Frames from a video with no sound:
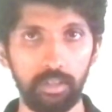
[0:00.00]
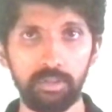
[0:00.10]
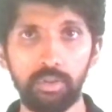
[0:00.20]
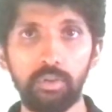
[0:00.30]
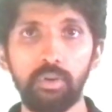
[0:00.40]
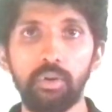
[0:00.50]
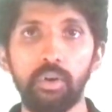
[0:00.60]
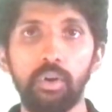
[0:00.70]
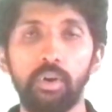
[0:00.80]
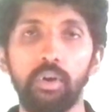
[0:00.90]
So
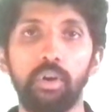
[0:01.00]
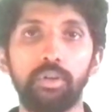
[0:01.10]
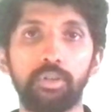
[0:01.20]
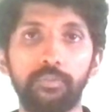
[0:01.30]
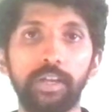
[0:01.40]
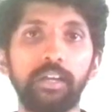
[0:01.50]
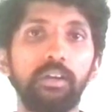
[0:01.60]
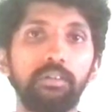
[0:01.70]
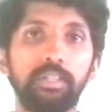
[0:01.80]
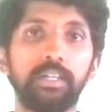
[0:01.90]
to figure
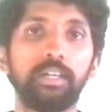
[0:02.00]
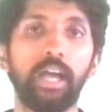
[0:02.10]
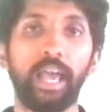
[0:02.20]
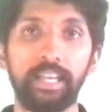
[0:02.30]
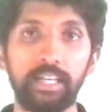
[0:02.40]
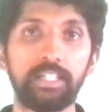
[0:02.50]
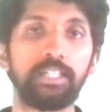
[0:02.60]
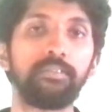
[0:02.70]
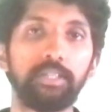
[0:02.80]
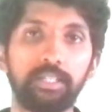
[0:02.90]
out the
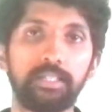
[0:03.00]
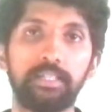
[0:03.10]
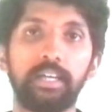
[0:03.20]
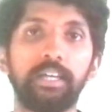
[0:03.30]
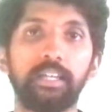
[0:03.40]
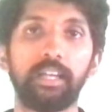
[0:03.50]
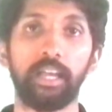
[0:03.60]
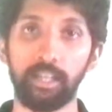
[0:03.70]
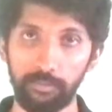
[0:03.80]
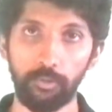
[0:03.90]
energy which is there
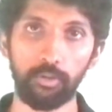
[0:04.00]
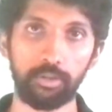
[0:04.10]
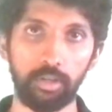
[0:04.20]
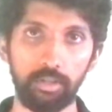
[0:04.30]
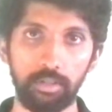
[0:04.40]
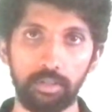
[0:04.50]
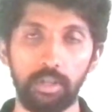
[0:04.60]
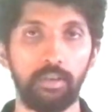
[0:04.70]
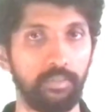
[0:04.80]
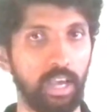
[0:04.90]
in a photon,
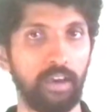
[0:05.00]
we